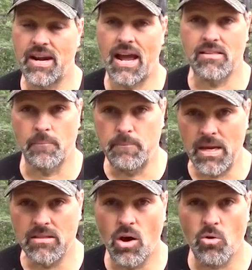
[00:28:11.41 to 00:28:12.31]
It has a
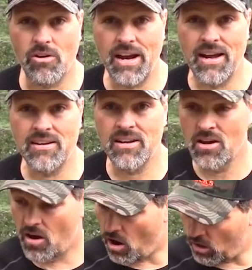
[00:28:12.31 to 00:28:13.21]
big lower end,
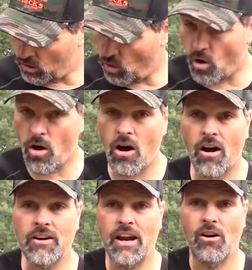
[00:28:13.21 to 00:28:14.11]
a
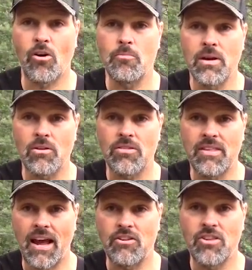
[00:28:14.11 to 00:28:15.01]
long narrow middle
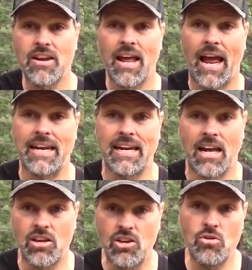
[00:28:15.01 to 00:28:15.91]
section, and then
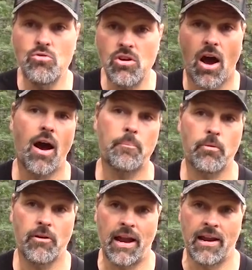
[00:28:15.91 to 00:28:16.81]
a huge
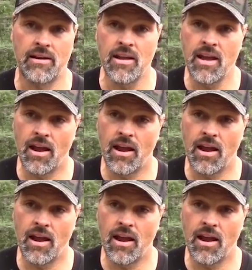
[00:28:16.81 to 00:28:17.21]
upper end.